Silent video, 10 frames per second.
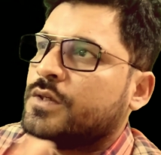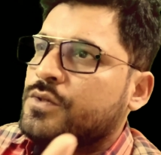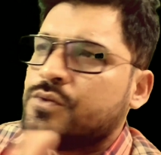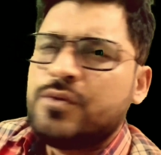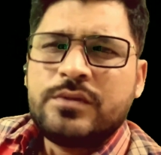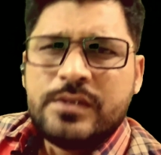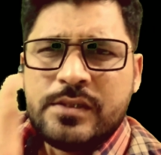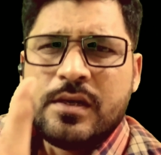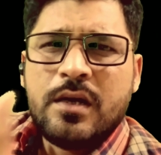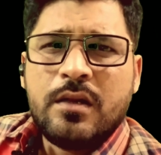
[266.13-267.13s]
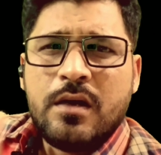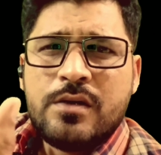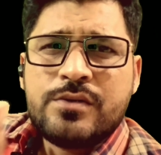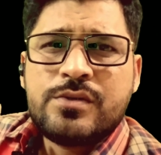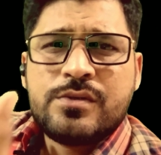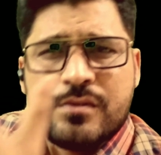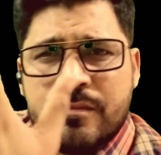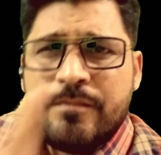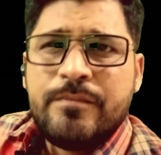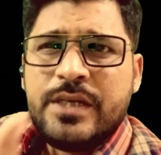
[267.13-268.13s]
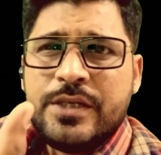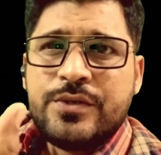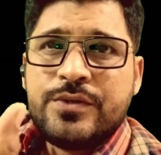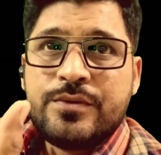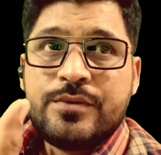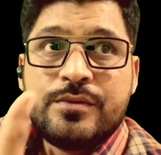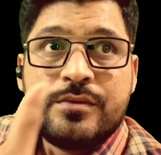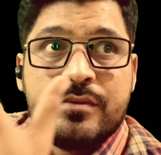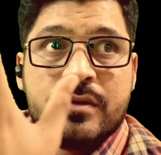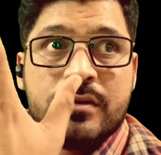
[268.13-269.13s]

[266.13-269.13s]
So this allows me to